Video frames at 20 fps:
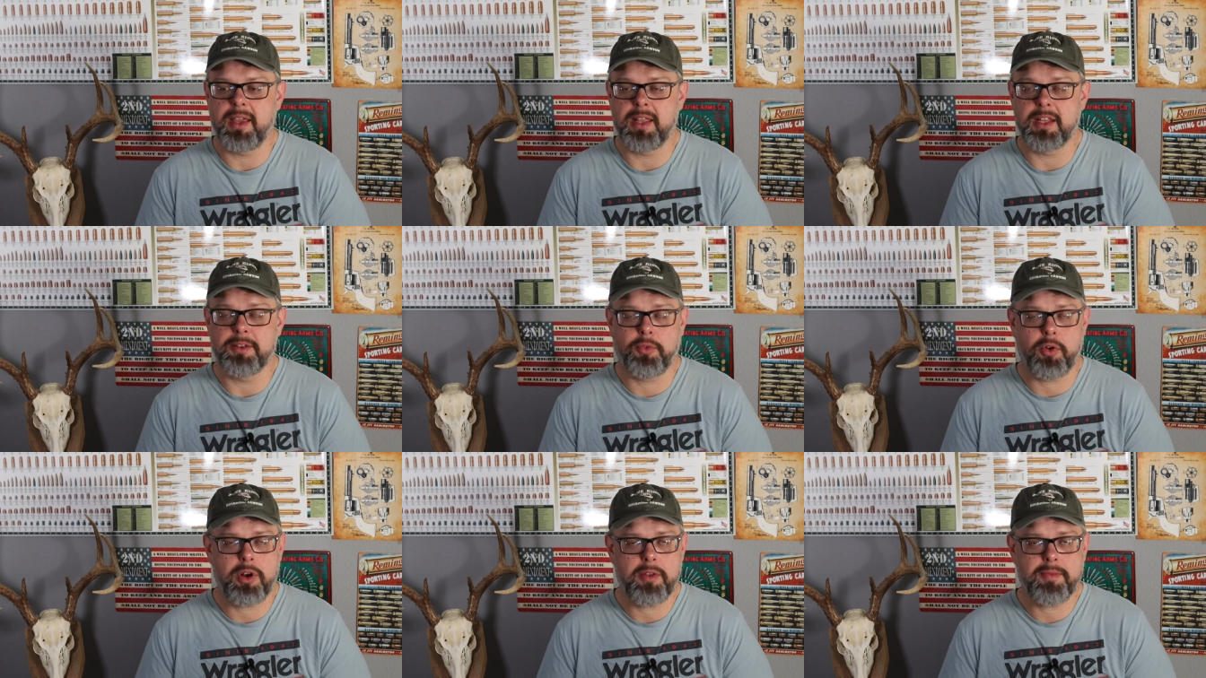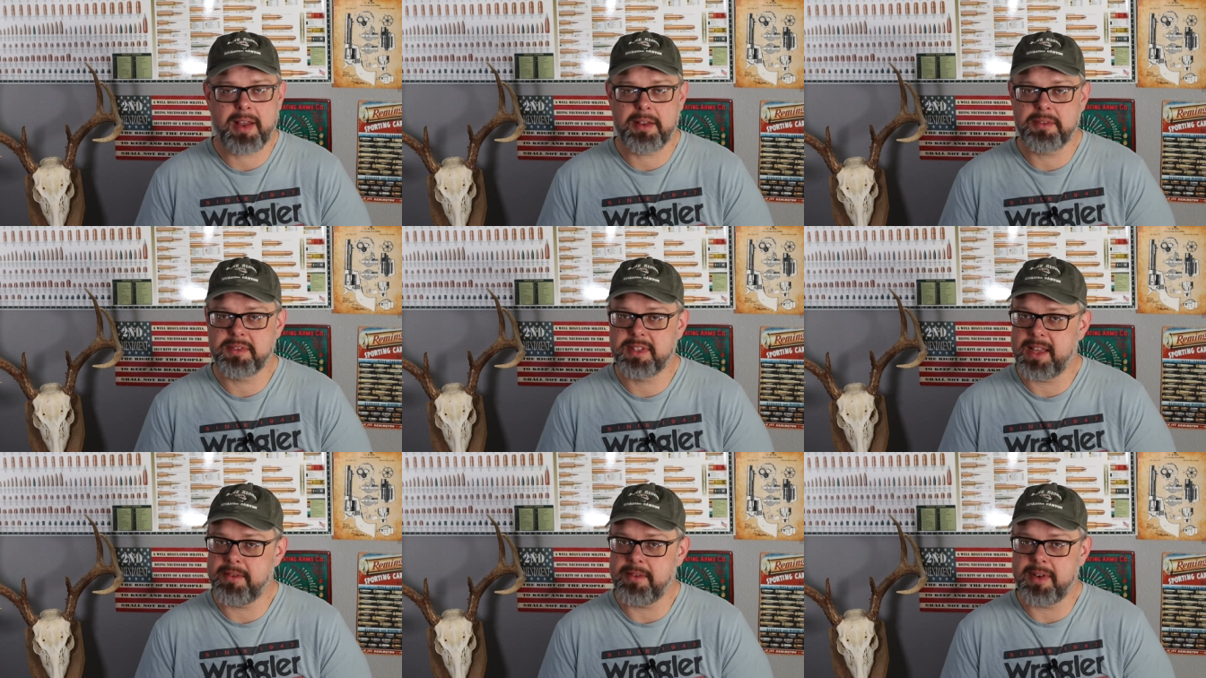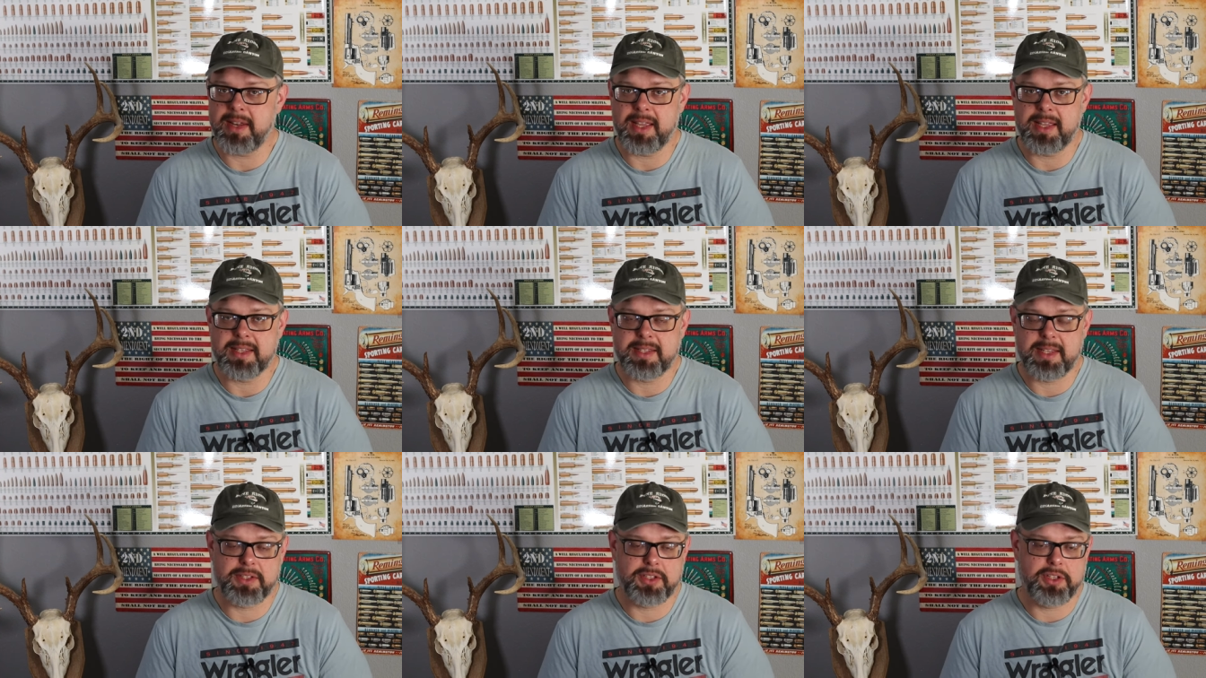And the
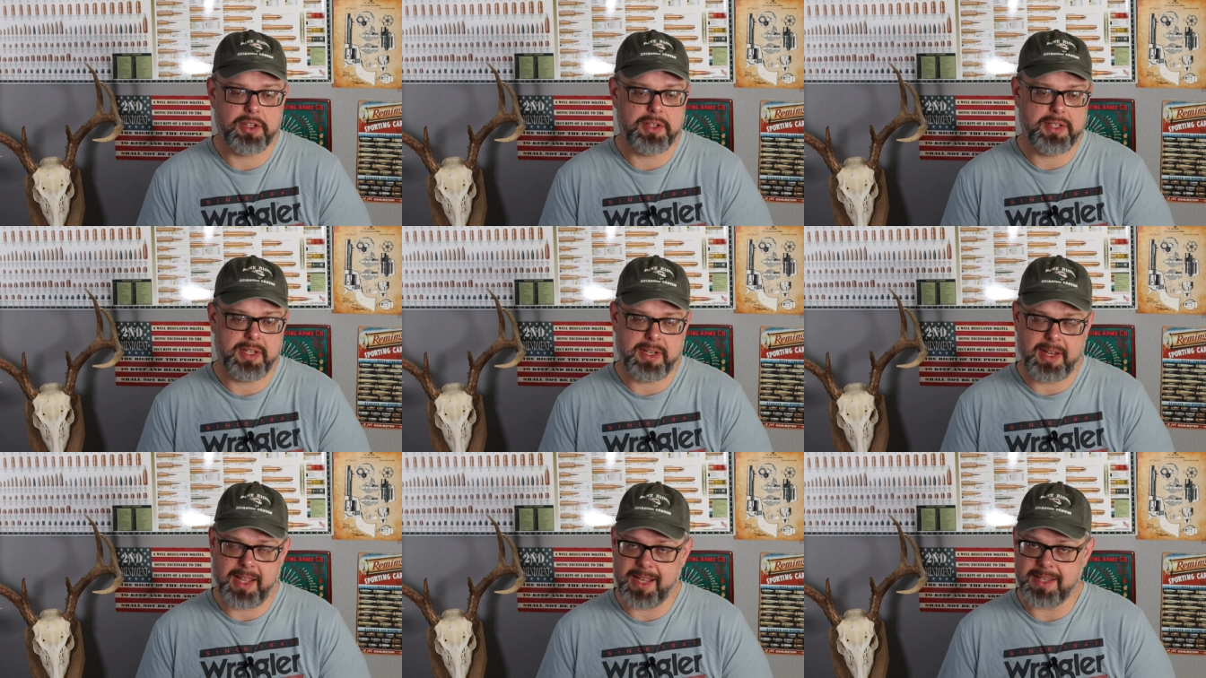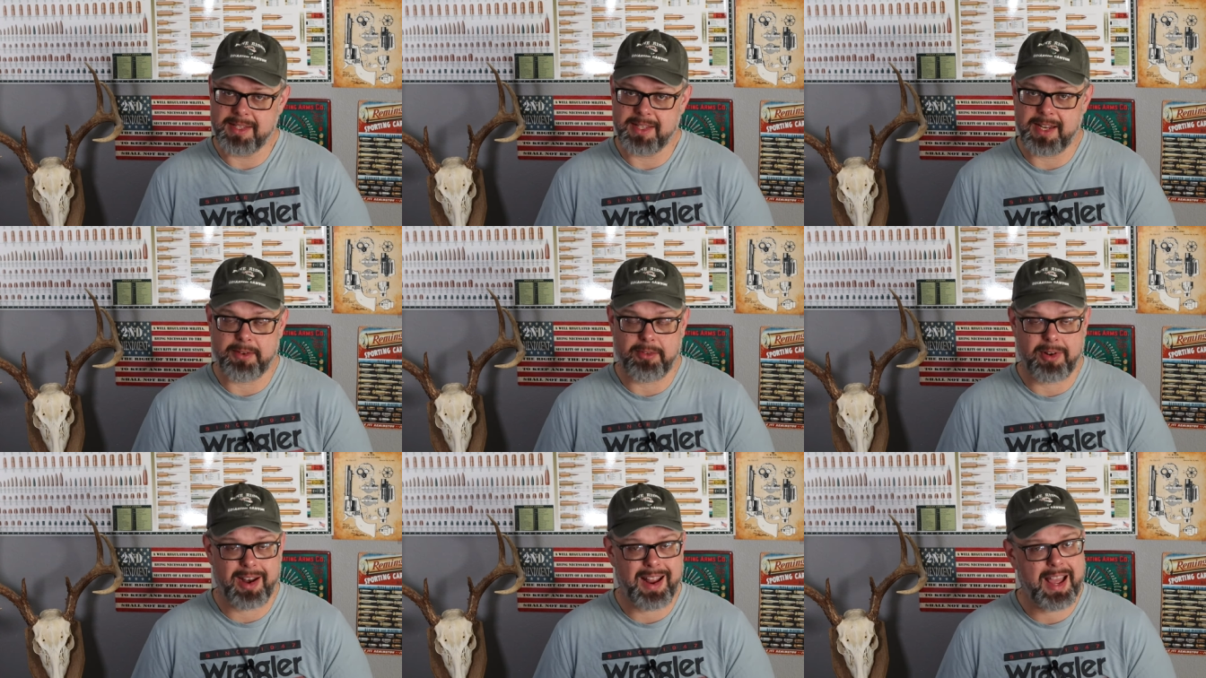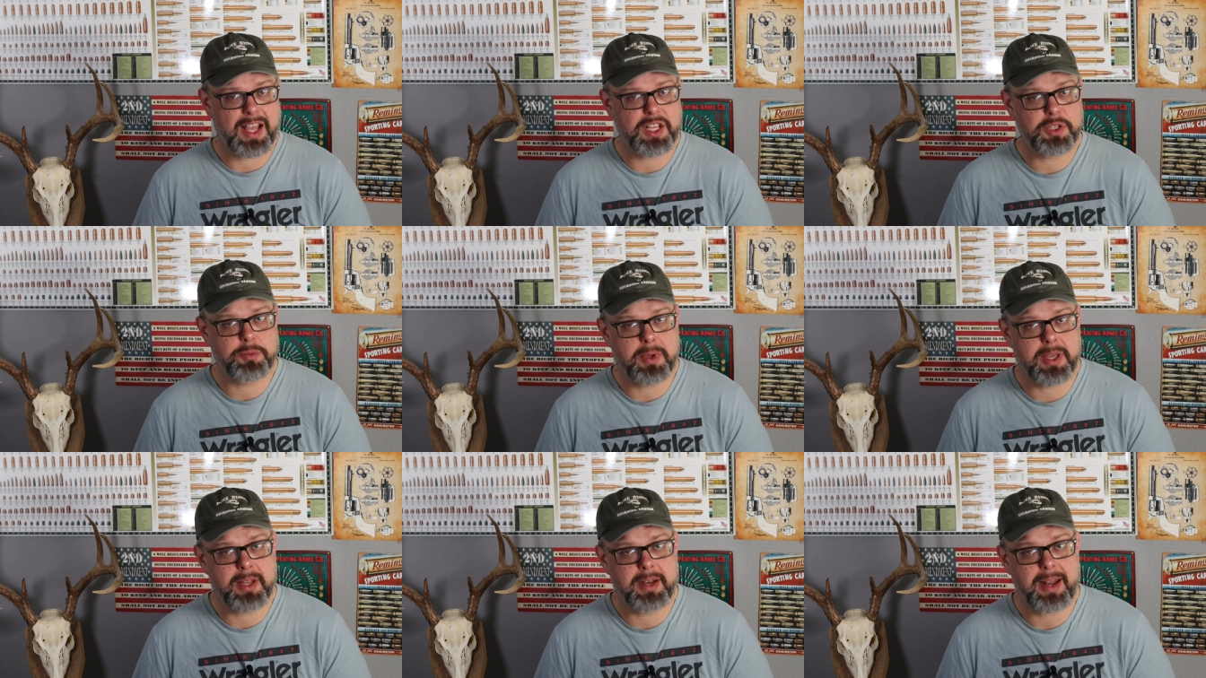4570 is as good today as it ever
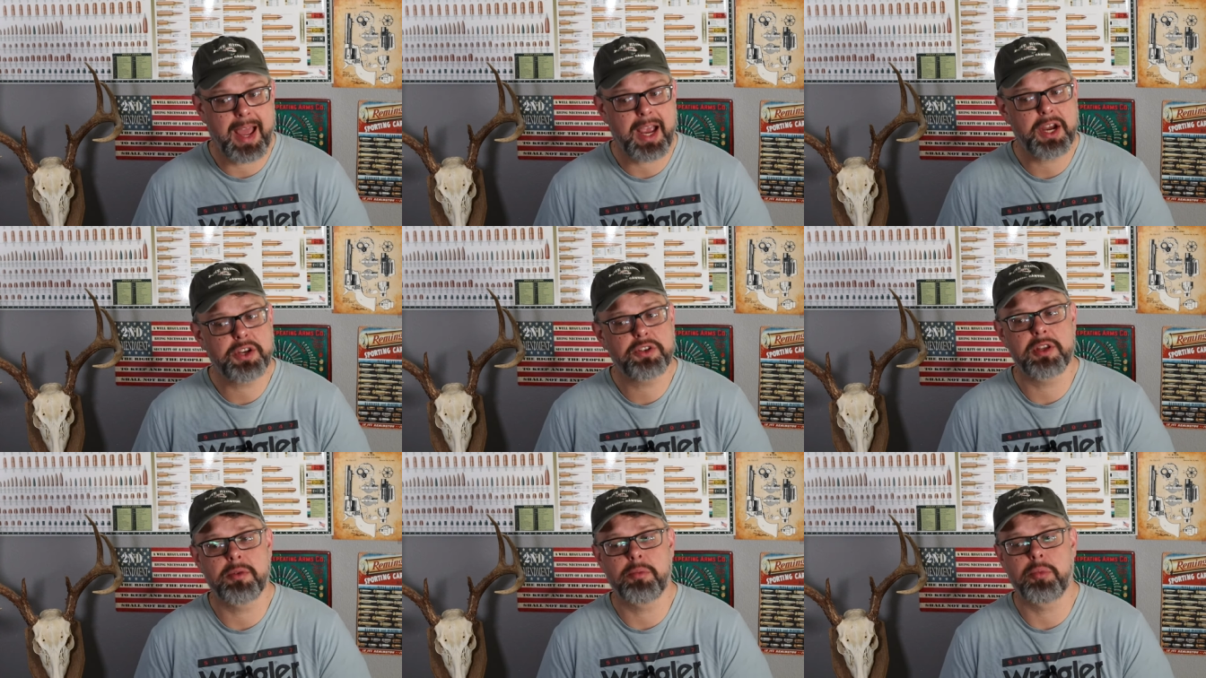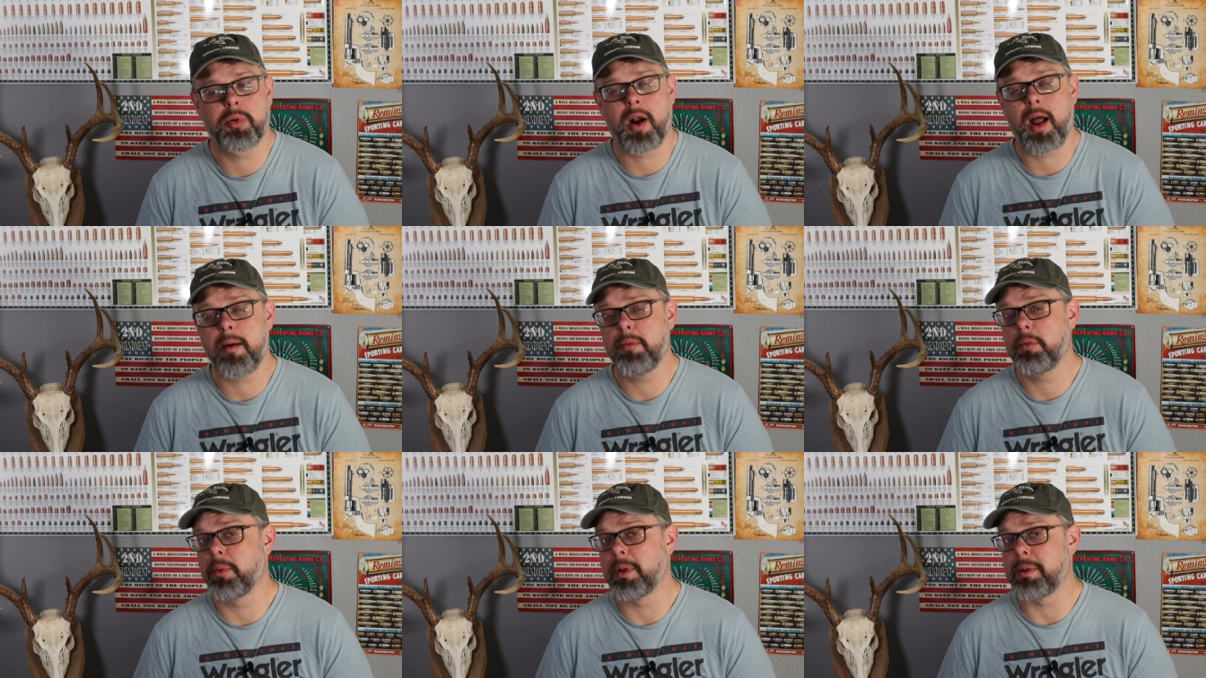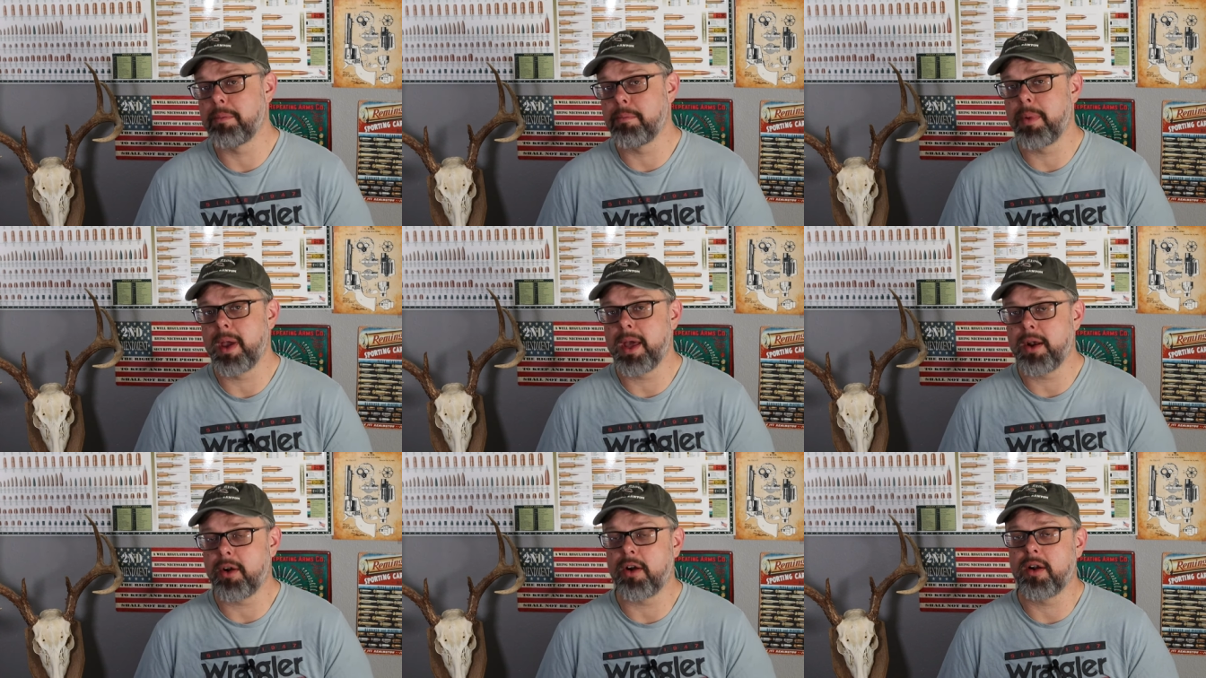has been, actually probably
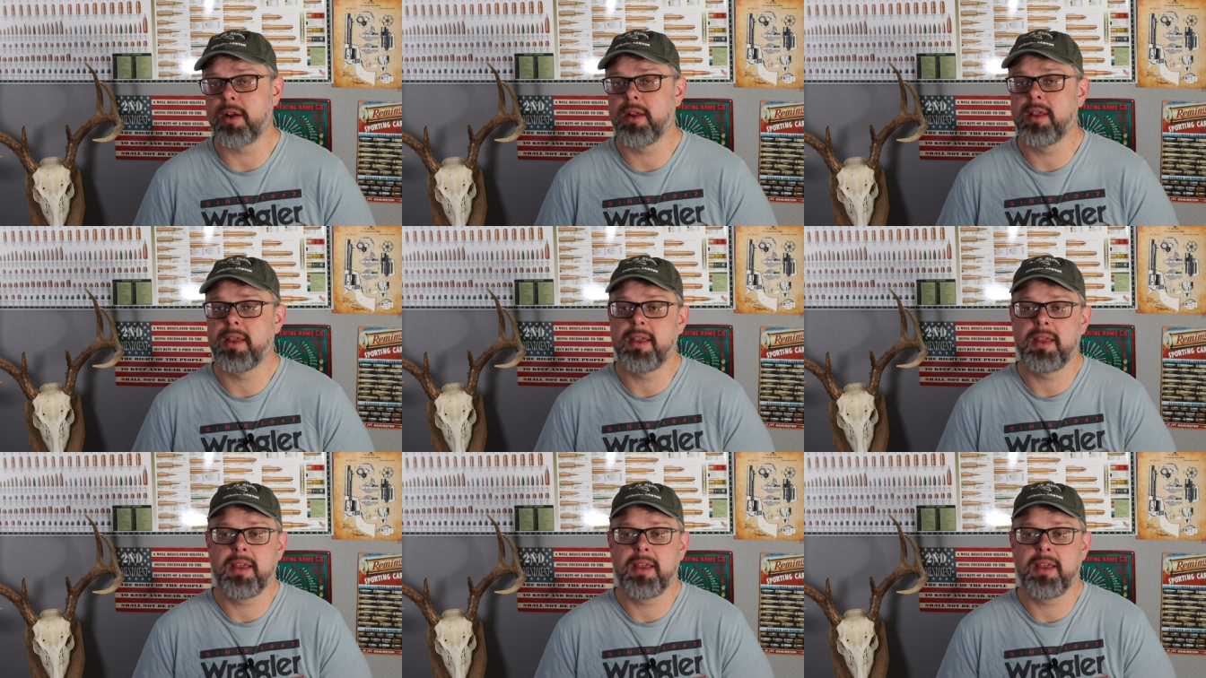better.